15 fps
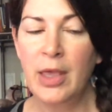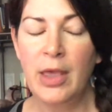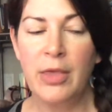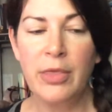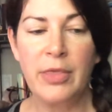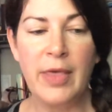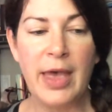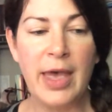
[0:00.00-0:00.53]

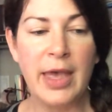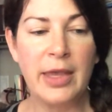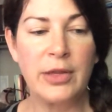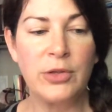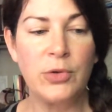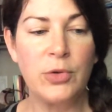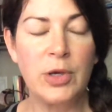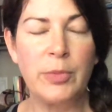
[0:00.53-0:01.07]

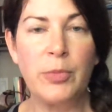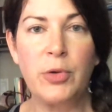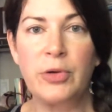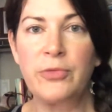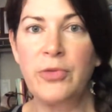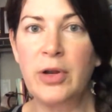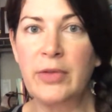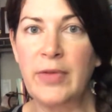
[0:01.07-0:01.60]
that you can put
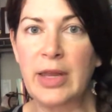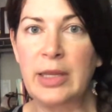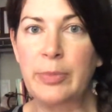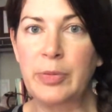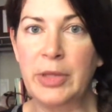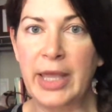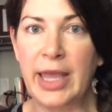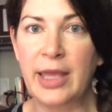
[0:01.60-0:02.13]
in front of any
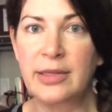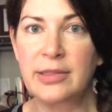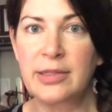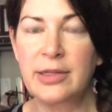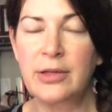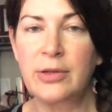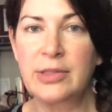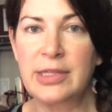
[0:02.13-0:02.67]
plant,
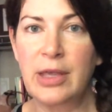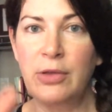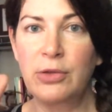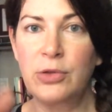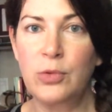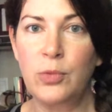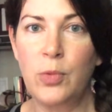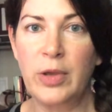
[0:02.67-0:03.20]
and it'll tell
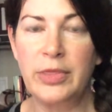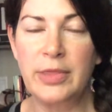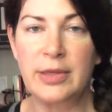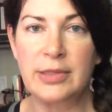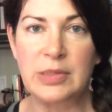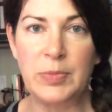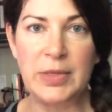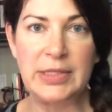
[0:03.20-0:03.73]
you what
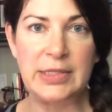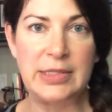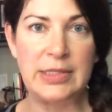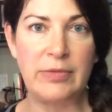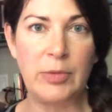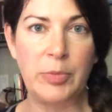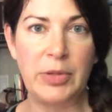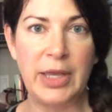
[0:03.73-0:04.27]
the species
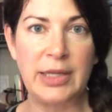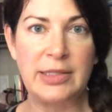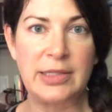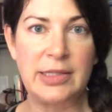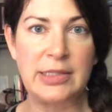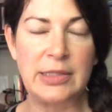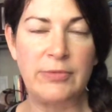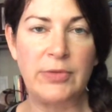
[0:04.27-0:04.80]
of the plant
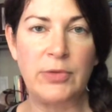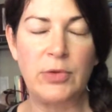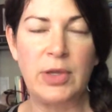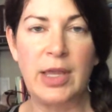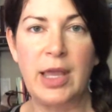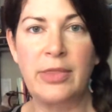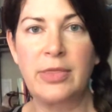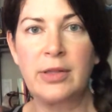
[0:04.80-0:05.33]
is, if you
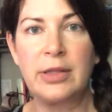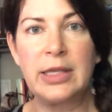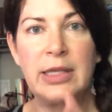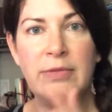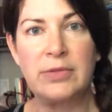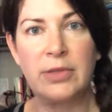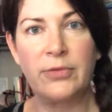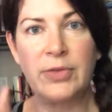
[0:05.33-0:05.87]
can get the
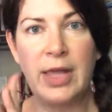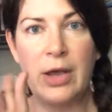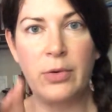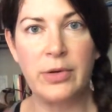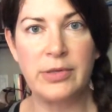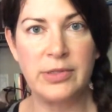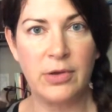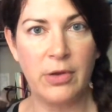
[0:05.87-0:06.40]
leaves and the
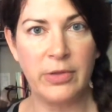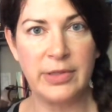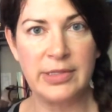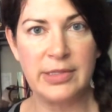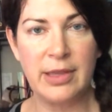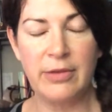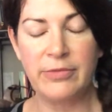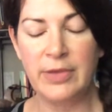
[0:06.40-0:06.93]
flowers and all this
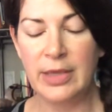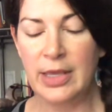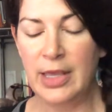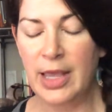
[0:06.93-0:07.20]
stuff.